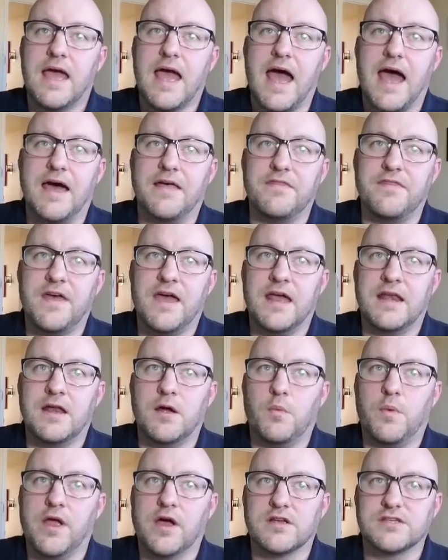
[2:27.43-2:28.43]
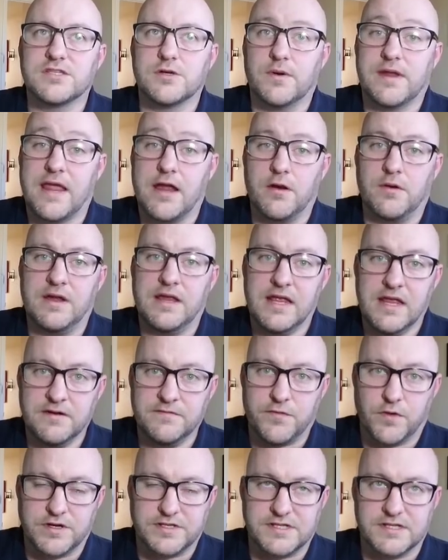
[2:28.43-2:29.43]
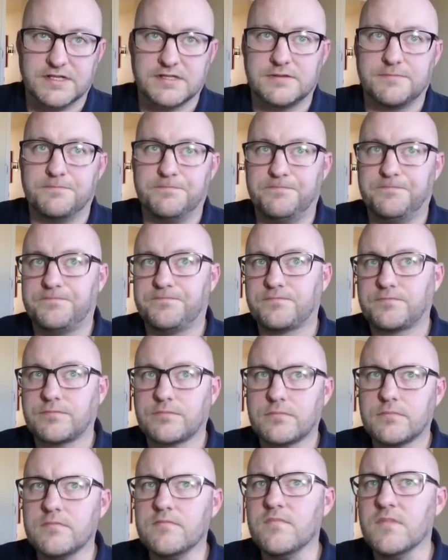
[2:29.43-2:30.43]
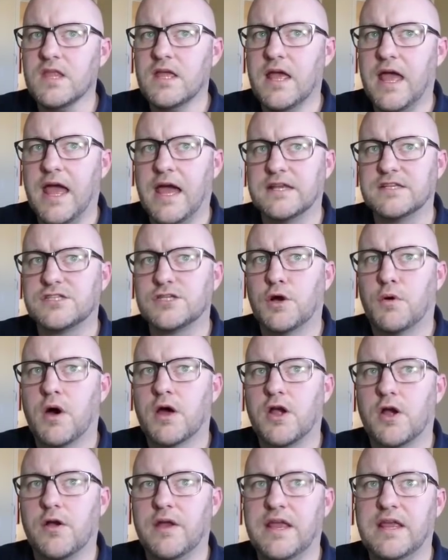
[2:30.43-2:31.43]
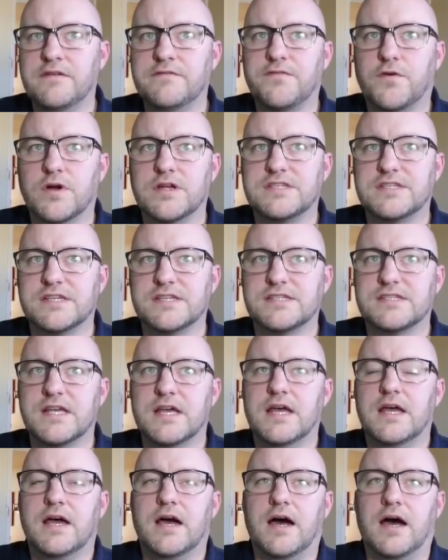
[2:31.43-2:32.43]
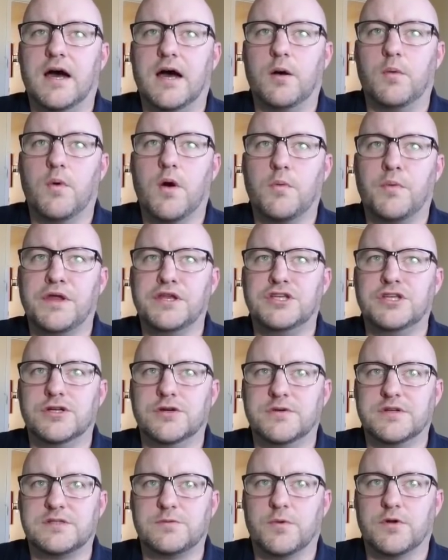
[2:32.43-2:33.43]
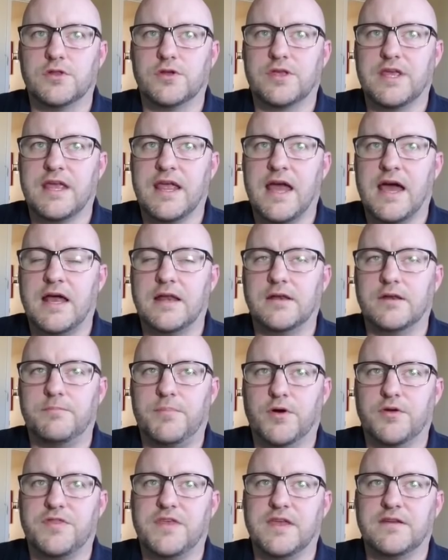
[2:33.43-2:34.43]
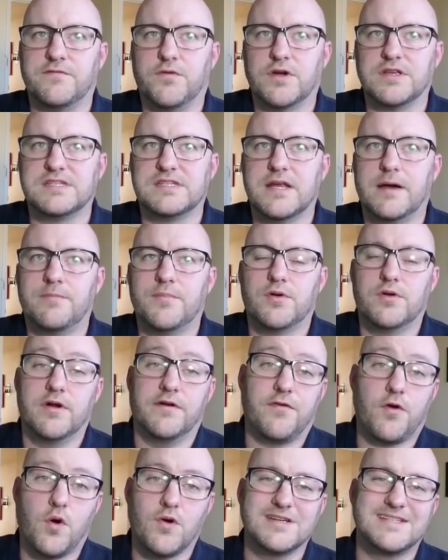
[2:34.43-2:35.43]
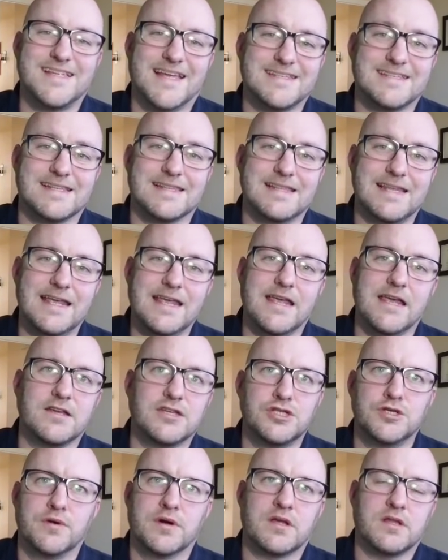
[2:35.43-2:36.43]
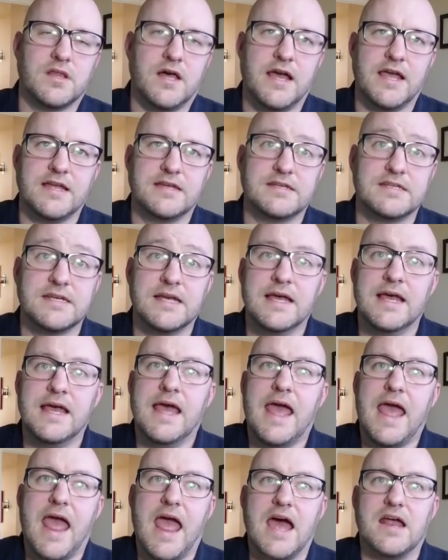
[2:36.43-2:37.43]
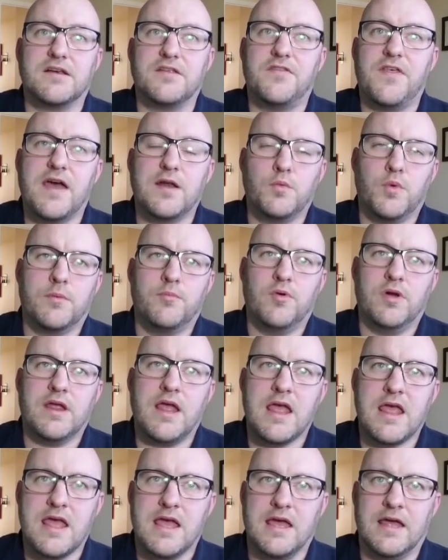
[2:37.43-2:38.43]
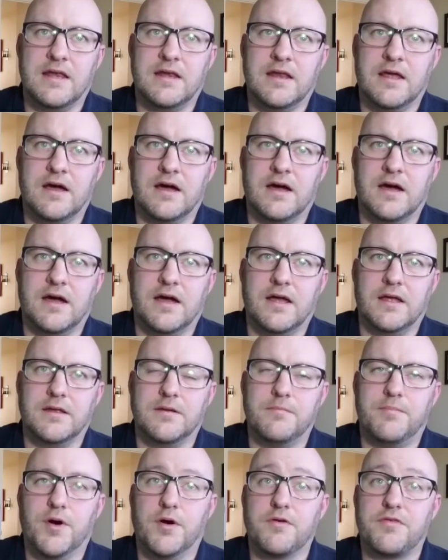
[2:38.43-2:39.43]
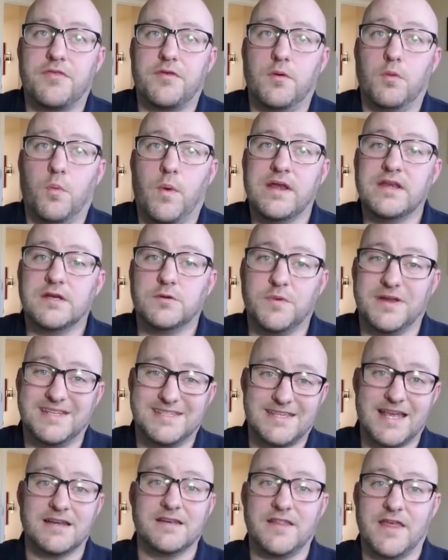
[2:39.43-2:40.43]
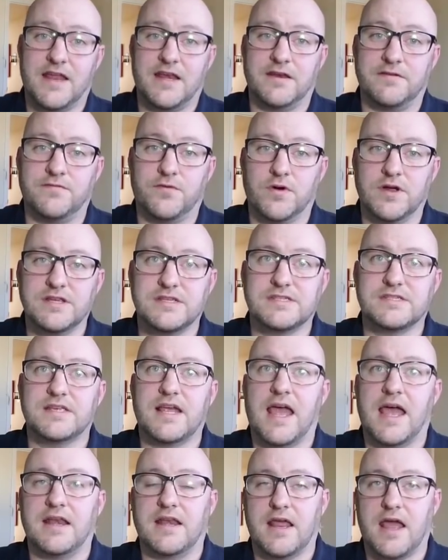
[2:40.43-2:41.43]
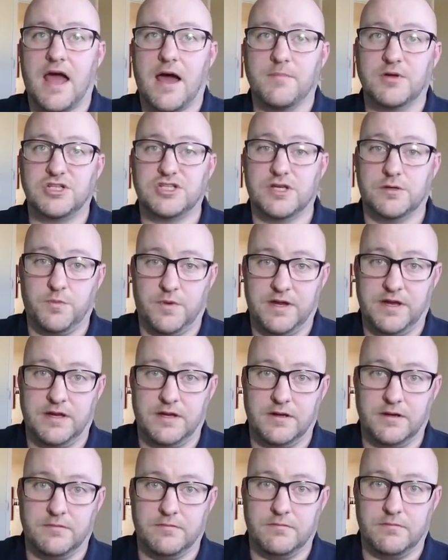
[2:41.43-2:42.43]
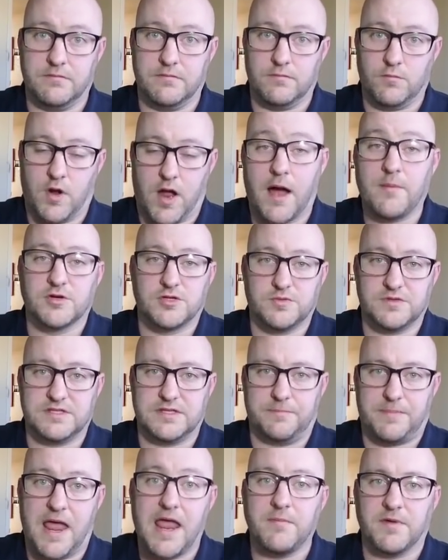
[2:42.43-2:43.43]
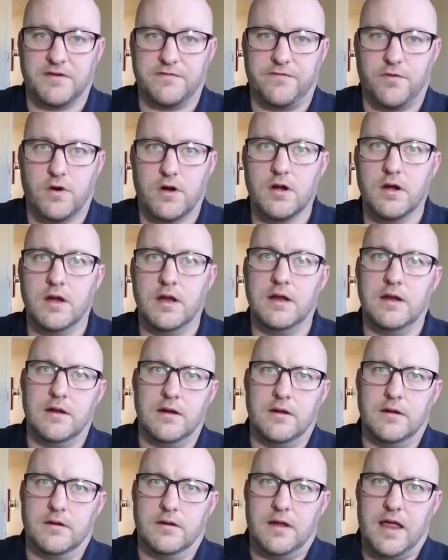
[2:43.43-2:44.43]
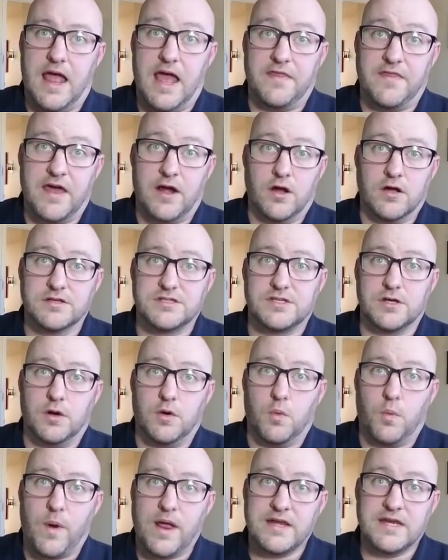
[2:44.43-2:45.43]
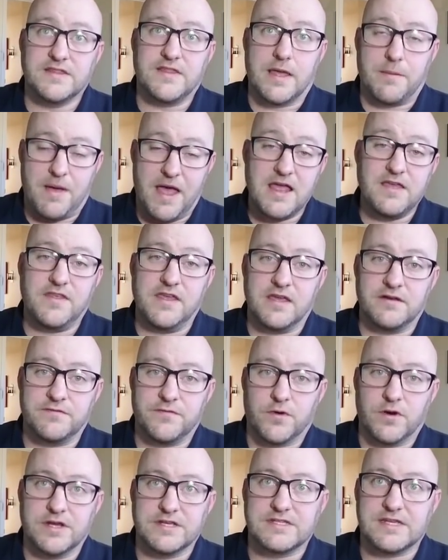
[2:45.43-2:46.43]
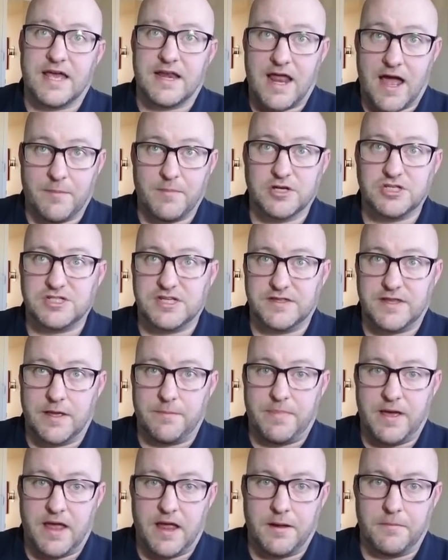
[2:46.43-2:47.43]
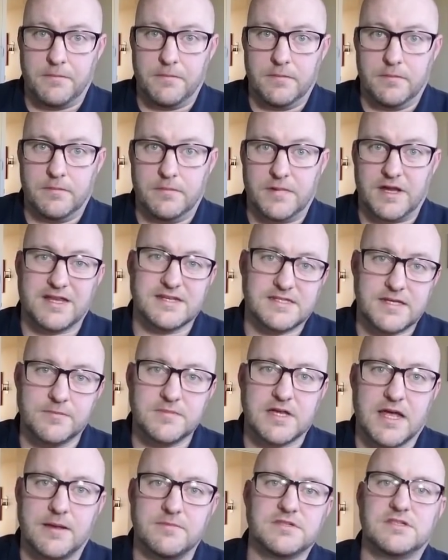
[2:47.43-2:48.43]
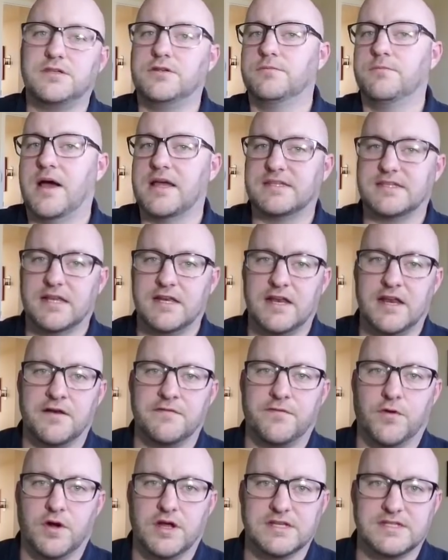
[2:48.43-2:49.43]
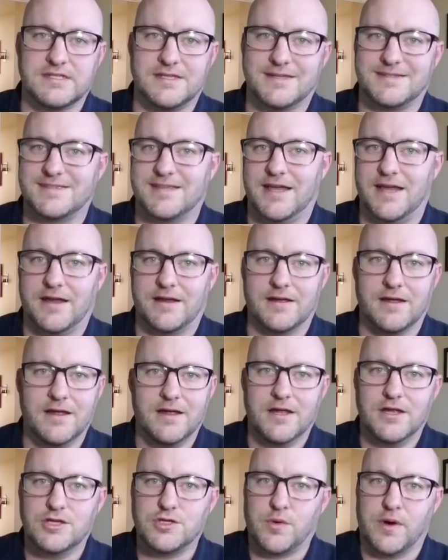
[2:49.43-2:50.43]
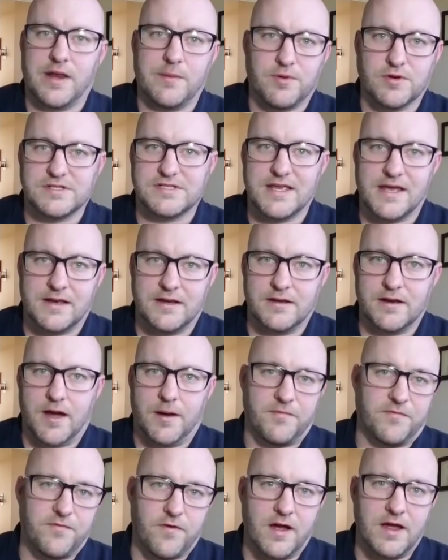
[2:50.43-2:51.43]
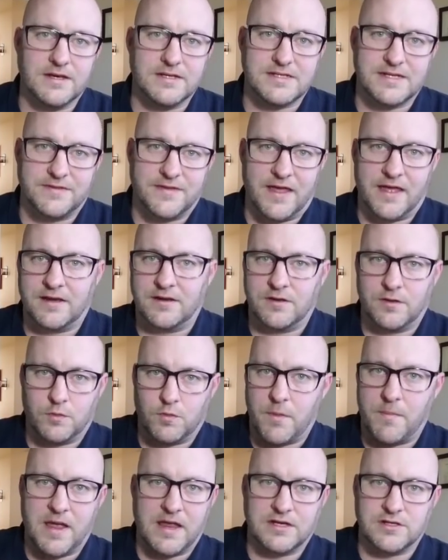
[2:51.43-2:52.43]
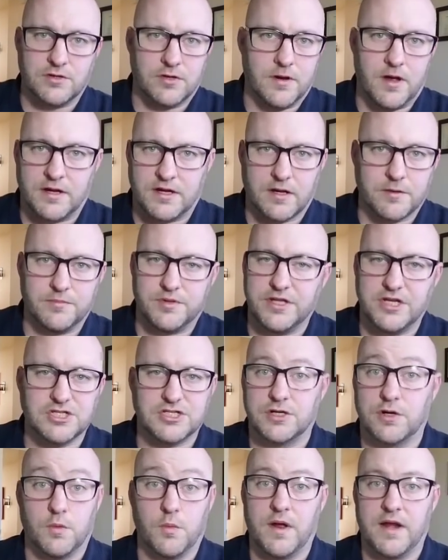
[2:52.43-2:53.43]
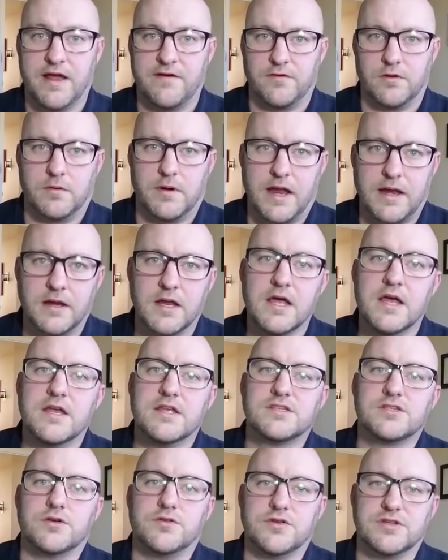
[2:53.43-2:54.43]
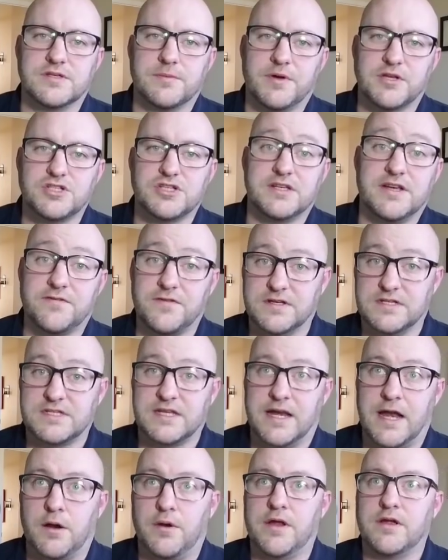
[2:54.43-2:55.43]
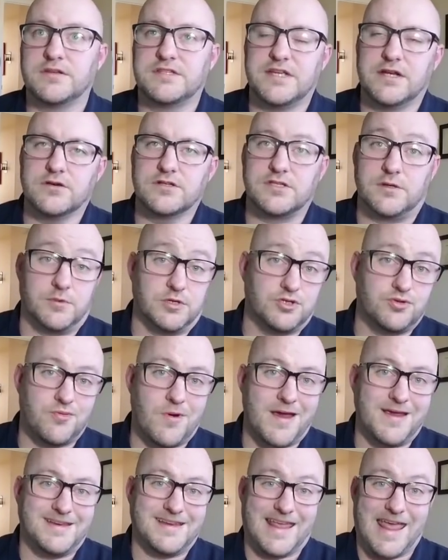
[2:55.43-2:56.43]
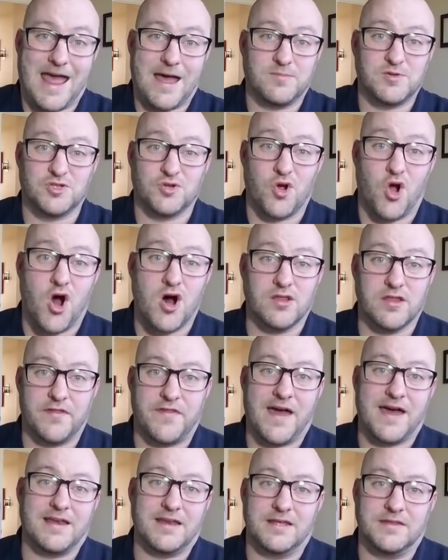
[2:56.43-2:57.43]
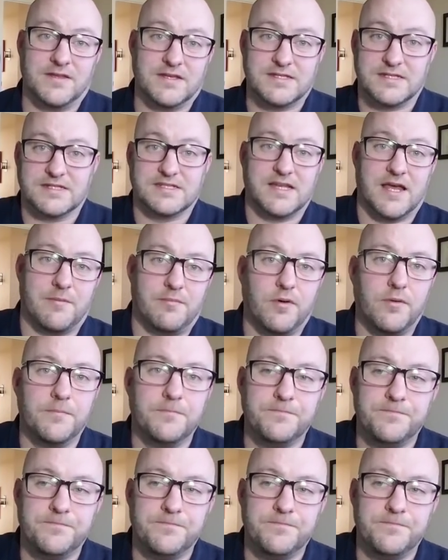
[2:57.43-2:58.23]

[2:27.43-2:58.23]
And then we also carry invoices. And so on our invoices, uh, what we do is we're looking at both the invoice number, of course, that's linking to a client, and then we're bringing in uh, both when did we send that invoice and how much did we, well, how much was the payment for, and then also when did they pay the invoice and how much did they pay? Because sometimes you might send an invoice that's like 20% upfront and then remainder on completion or whatever, right? So there's a bunch of different scenarios here. So we're trying to capture all of that in this example.